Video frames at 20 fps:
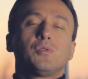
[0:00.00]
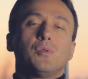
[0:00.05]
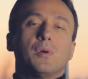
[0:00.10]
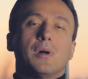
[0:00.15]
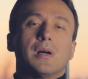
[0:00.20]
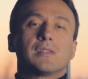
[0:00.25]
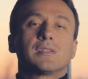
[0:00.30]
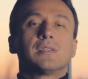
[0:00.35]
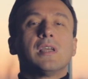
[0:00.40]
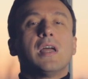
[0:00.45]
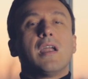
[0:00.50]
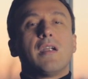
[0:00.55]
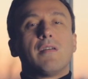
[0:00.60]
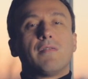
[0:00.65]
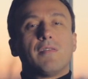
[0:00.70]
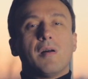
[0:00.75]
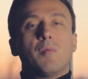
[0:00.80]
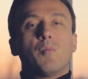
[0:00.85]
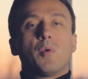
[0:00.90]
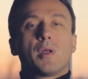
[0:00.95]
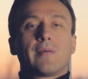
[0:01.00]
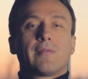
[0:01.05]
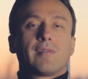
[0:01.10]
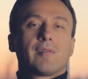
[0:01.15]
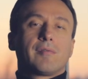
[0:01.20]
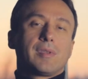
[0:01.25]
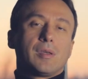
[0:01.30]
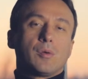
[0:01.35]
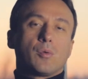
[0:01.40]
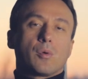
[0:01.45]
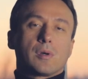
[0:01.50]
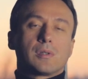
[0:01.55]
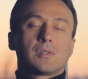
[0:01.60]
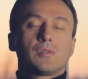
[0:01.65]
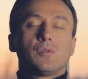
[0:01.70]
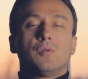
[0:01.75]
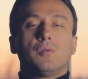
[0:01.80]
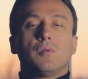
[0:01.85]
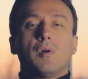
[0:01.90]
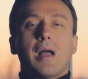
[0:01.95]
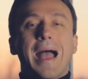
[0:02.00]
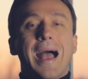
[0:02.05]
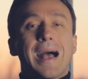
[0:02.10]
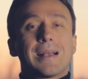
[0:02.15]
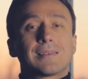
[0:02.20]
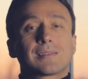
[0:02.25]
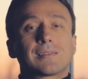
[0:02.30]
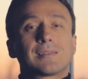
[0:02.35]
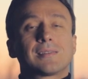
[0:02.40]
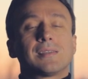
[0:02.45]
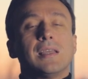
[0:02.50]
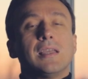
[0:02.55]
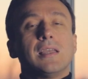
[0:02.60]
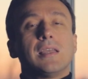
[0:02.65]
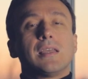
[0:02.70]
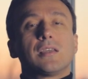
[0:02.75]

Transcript: to us from one of our viewers who asks,